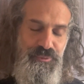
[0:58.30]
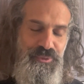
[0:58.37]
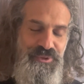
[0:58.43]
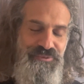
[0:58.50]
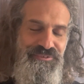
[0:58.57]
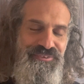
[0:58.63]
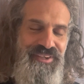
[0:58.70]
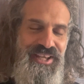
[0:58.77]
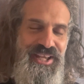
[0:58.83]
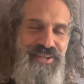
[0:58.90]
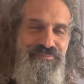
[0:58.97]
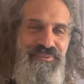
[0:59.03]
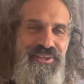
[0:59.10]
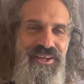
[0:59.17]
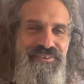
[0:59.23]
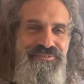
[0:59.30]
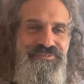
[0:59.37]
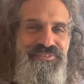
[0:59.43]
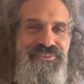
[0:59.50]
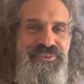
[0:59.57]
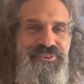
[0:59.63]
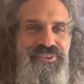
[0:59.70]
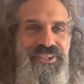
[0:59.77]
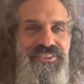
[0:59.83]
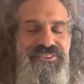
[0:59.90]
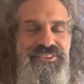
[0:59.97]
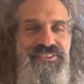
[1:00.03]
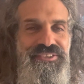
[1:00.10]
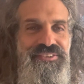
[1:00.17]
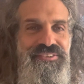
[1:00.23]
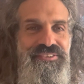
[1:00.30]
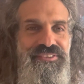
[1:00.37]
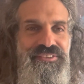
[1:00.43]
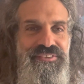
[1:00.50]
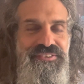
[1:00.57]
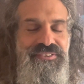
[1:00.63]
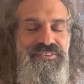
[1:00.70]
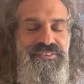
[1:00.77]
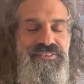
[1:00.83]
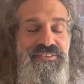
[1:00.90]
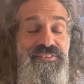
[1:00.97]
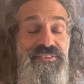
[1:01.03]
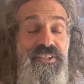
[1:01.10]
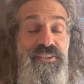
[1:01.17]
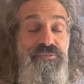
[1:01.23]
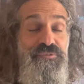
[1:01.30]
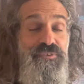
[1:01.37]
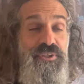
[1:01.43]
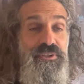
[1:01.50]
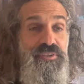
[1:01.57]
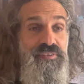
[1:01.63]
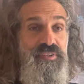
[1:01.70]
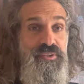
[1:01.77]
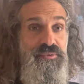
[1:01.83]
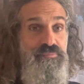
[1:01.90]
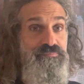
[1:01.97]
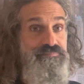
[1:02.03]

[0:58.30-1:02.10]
flame love connection is not a fairy tale.